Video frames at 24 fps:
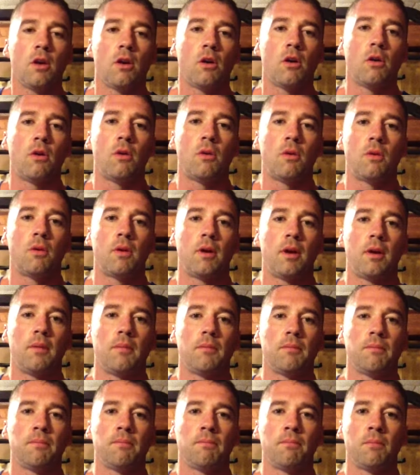or
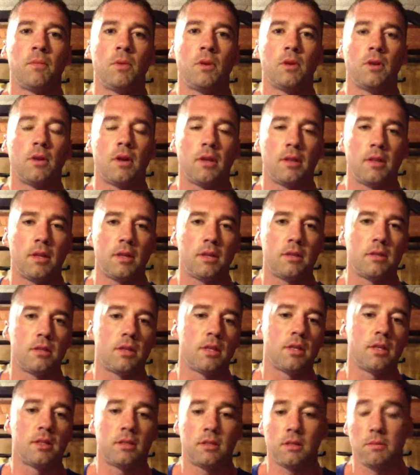you're not that
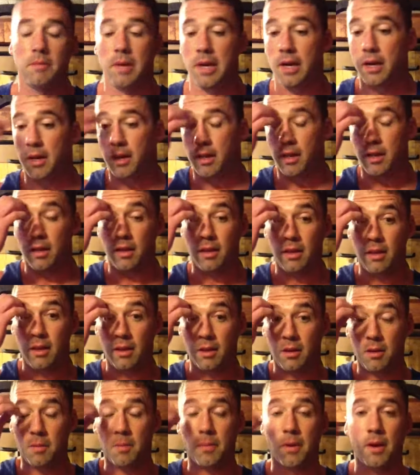serious about it,
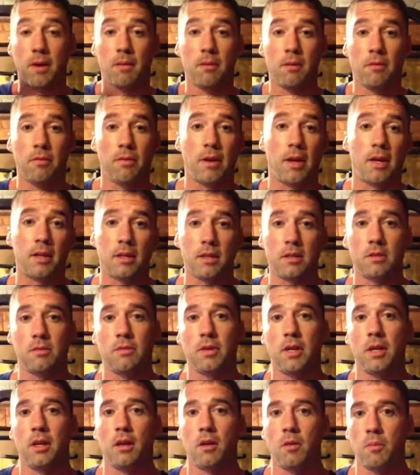you'll probably find this
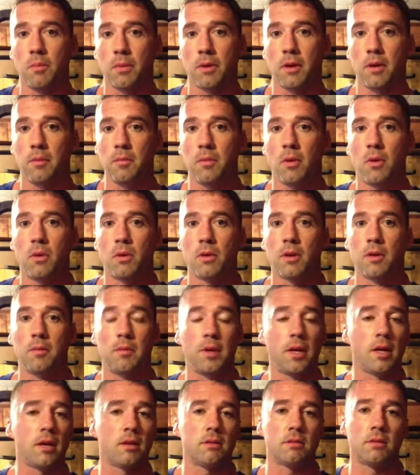video pretty boring,
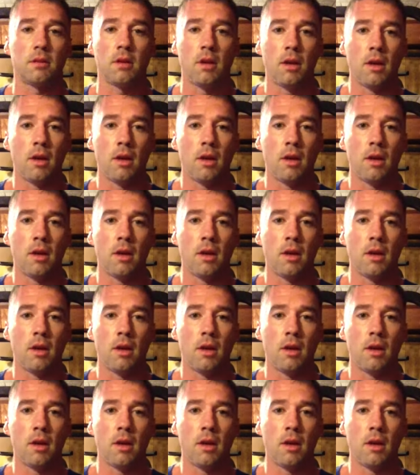because